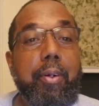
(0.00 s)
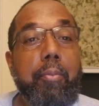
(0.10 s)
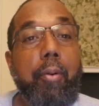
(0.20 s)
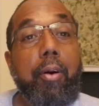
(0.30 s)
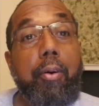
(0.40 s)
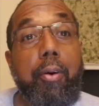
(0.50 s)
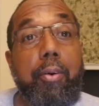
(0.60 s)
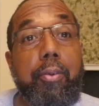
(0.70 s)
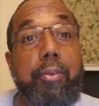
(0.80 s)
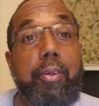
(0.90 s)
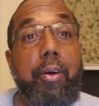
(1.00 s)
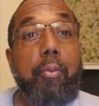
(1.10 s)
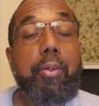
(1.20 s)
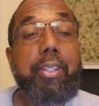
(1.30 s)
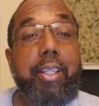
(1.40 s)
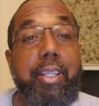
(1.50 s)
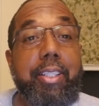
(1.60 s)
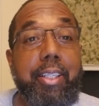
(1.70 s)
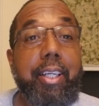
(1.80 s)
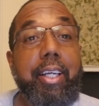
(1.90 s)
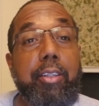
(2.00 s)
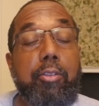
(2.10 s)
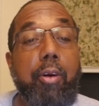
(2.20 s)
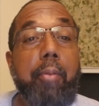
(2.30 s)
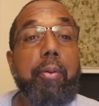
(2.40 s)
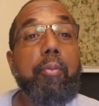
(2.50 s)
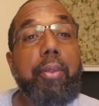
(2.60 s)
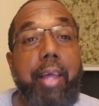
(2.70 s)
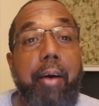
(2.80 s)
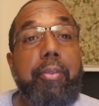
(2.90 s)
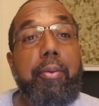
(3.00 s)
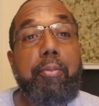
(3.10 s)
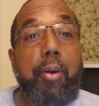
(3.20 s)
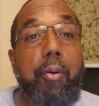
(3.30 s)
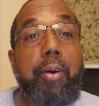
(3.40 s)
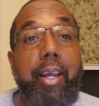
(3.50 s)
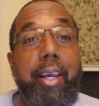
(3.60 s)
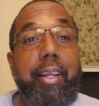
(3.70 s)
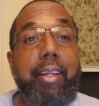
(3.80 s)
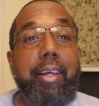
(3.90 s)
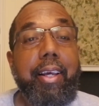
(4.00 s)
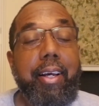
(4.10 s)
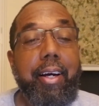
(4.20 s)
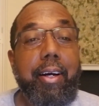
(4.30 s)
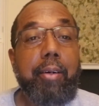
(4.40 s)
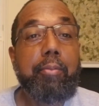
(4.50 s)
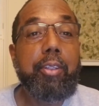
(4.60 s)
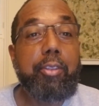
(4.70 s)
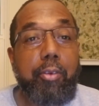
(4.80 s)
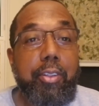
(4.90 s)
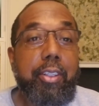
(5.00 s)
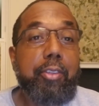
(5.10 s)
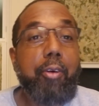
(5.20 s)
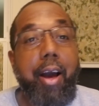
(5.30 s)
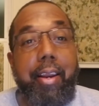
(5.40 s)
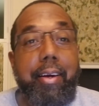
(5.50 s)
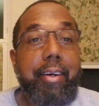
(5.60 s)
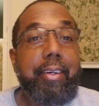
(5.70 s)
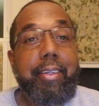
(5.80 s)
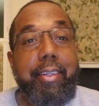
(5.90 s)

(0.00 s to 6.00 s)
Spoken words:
Macron was listening, eavesdropping without them knowing it, to try to